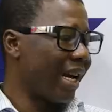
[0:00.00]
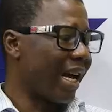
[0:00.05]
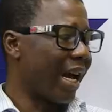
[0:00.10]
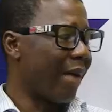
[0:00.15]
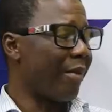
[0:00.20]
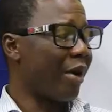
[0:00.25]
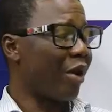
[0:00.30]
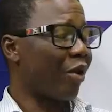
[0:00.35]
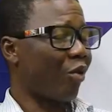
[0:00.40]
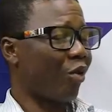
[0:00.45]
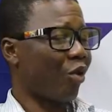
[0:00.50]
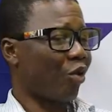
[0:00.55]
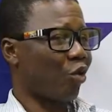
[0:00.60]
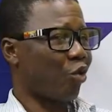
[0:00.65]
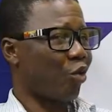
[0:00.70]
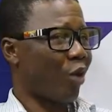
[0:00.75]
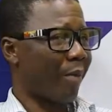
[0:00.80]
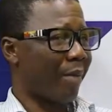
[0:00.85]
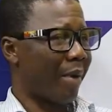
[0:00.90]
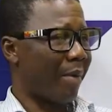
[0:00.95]
I made a call to
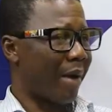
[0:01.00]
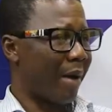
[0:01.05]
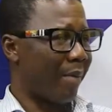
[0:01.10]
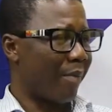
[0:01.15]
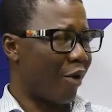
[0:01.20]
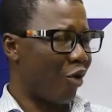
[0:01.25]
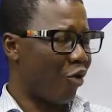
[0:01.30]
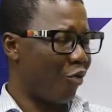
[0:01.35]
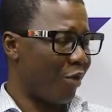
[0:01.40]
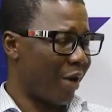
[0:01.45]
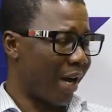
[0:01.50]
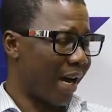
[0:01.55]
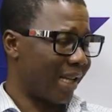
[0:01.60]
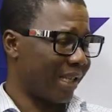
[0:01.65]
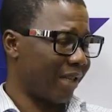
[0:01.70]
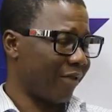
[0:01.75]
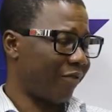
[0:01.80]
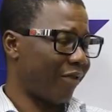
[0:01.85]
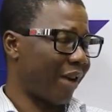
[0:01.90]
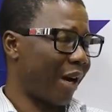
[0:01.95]
Abama Bawumia
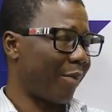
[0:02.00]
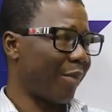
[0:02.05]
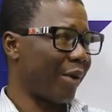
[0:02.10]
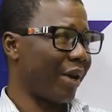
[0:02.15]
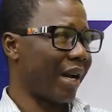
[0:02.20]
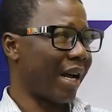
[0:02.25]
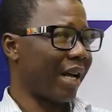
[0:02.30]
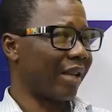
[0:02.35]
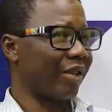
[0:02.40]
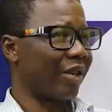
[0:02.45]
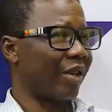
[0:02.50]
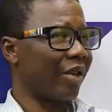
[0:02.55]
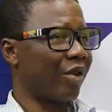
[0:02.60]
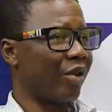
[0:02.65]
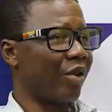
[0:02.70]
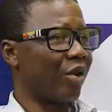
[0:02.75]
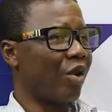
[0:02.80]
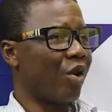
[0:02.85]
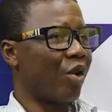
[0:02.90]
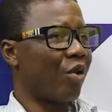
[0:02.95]
as a flag bearer as a
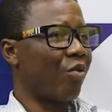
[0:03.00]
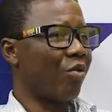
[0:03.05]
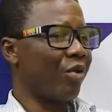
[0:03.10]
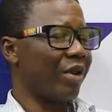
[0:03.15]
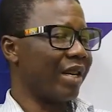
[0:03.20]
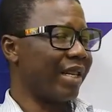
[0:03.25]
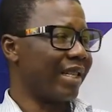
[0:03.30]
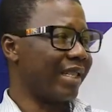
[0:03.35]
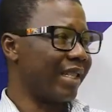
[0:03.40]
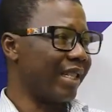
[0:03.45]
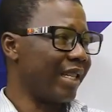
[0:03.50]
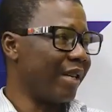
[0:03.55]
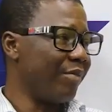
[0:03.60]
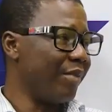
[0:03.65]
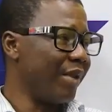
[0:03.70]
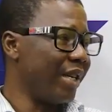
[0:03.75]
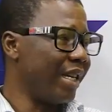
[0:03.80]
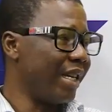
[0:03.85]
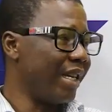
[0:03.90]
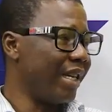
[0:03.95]
way
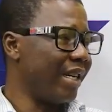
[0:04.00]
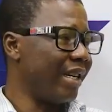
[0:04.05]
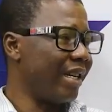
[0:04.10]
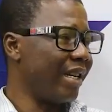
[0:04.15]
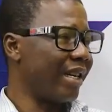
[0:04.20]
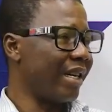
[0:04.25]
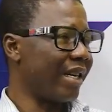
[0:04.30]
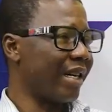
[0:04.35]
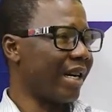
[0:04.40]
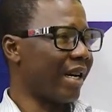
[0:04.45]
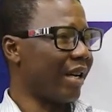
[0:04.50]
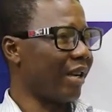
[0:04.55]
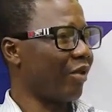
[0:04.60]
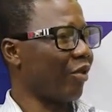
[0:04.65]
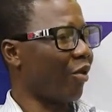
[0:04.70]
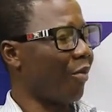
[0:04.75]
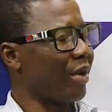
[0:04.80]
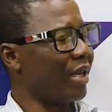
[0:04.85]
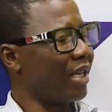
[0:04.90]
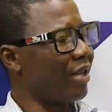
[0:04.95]
ceremony and
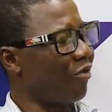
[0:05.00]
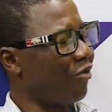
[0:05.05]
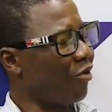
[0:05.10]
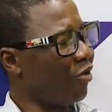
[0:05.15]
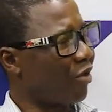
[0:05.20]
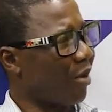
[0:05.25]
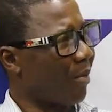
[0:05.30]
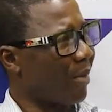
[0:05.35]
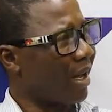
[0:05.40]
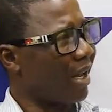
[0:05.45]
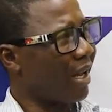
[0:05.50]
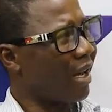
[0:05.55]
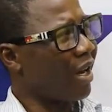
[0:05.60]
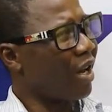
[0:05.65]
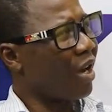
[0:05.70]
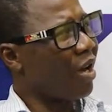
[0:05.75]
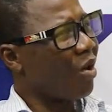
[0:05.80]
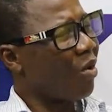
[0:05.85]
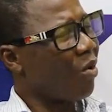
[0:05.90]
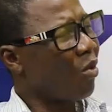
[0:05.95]
obeji vote me.
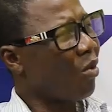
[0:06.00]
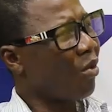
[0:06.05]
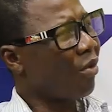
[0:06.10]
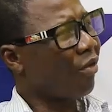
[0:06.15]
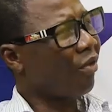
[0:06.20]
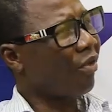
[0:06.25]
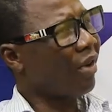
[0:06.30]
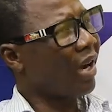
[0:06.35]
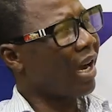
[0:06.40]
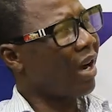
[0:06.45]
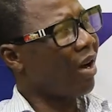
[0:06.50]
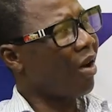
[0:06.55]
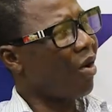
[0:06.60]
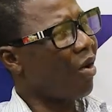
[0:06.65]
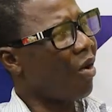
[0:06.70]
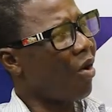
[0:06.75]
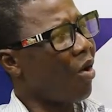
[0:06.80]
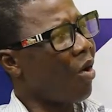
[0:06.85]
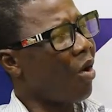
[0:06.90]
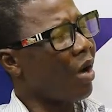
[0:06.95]
O share
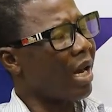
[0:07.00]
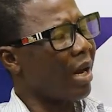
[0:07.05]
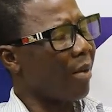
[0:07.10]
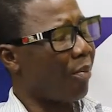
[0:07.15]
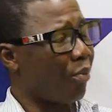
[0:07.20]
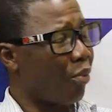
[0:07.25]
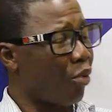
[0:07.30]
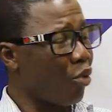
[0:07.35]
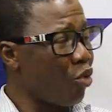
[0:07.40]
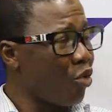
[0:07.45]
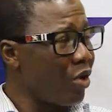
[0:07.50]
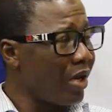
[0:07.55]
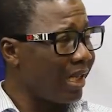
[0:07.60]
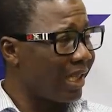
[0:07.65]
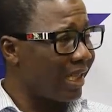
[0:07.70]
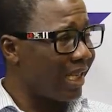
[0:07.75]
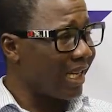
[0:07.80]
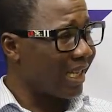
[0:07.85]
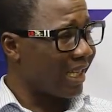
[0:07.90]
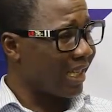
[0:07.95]
all the polling
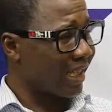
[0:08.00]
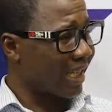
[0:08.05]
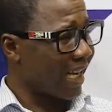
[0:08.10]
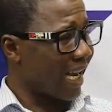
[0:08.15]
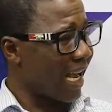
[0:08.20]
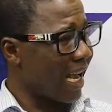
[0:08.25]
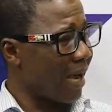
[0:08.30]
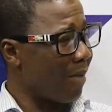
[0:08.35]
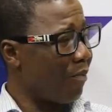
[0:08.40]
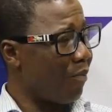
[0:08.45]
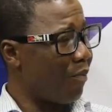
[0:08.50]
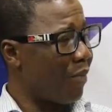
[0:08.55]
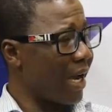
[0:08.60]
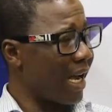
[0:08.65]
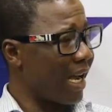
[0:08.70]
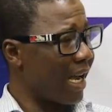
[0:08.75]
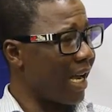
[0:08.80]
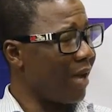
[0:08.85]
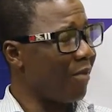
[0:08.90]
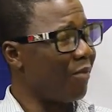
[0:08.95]
stations at a
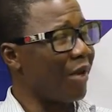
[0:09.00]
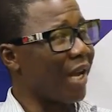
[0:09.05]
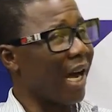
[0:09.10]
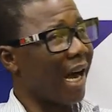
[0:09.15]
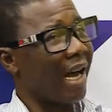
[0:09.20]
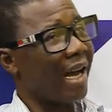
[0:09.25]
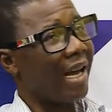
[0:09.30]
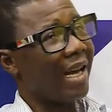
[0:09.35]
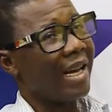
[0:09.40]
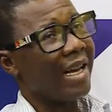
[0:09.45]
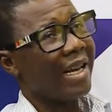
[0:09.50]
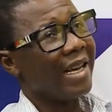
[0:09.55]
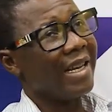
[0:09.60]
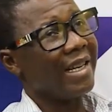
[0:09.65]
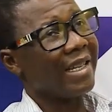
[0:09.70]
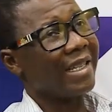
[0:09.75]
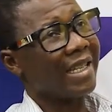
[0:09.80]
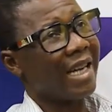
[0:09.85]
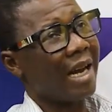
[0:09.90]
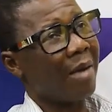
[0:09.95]
bear abia
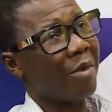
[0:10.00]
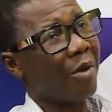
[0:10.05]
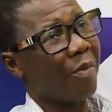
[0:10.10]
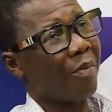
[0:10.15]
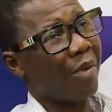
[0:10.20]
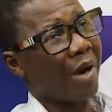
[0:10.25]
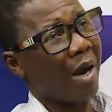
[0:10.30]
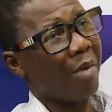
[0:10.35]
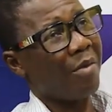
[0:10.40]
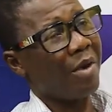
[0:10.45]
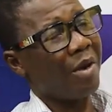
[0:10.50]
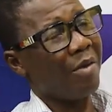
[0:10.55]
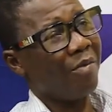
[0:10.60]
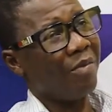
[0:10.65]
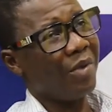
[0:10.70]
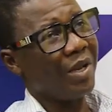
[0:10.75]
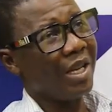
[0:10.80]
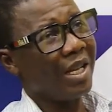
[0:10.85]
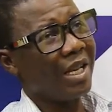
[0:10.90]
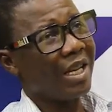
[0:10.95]
Islamic primary
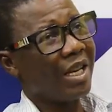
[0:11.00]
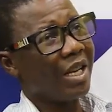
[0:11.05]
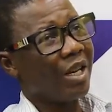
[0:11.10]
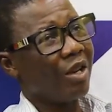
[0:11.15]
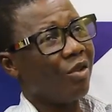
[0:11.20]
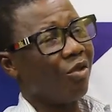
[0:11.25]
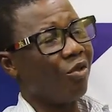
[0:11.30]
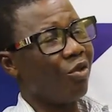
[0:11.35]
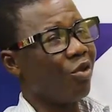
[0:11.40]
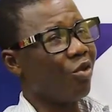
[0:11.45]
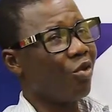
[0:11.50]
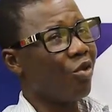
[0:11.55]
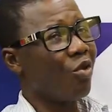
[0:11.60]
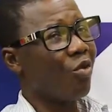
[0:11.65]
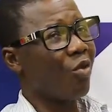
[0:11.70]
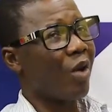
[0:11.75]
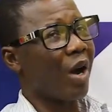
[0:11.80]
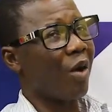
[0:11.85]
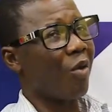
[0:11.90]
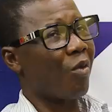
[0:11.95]
B
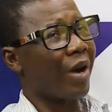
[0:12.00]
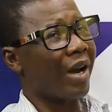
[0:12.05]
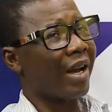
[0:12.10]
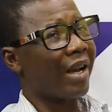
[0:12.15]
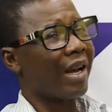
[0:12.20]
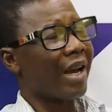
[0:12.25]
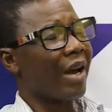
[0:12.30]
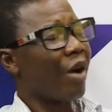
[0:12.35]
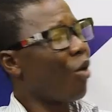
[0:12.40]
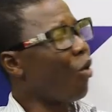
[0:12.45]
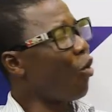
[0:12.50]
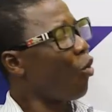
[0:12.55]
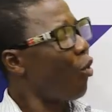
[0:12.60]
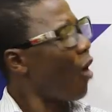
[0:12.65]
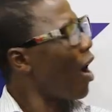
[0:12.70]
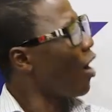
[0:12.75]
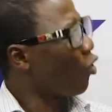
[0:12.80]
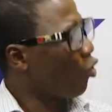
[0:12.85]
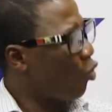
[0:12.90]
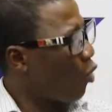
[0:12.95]
Zongo why. O
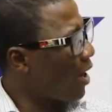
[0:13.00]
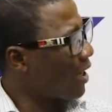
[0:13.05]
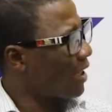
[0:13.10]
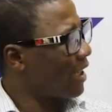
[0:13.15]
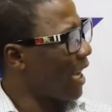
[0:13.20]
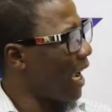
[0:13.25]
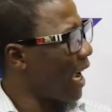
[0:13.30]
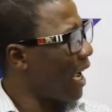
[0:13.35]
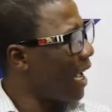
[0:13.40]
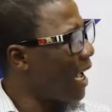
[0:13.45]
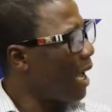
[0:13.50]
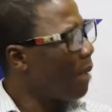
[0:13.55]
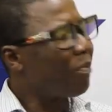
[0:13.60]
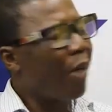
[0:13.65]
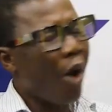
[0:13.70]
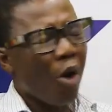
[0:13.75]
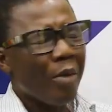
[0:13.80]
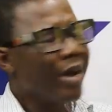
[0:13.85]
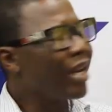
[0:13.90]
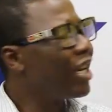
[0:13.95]
kwa Swansea.
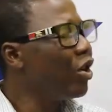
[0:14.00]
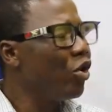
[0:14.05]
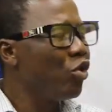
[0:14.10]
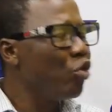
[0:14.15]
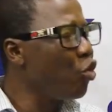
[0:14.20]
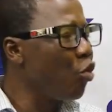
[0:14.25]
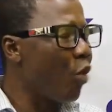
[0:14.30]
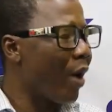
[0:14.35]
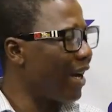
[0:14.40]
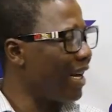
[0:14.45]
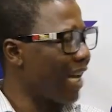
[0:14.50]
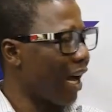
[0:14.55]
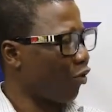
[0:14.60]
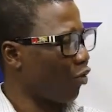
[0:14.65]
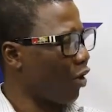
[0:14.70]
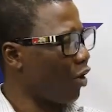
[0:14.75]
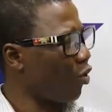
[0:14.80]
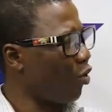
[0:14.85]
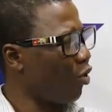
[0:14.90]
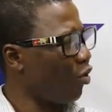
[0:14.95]
Bawumia didn't do well in that
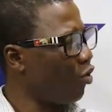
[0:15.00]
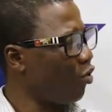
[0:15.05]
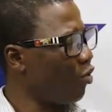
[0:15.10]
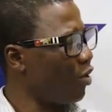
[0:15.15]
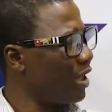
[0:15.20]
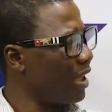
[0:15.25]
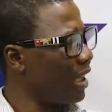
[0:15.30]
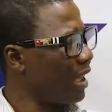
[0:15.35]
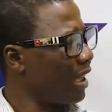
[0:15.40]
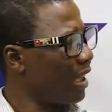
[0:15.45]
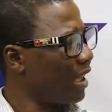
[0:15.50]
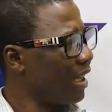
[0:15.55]
Swansea constituency.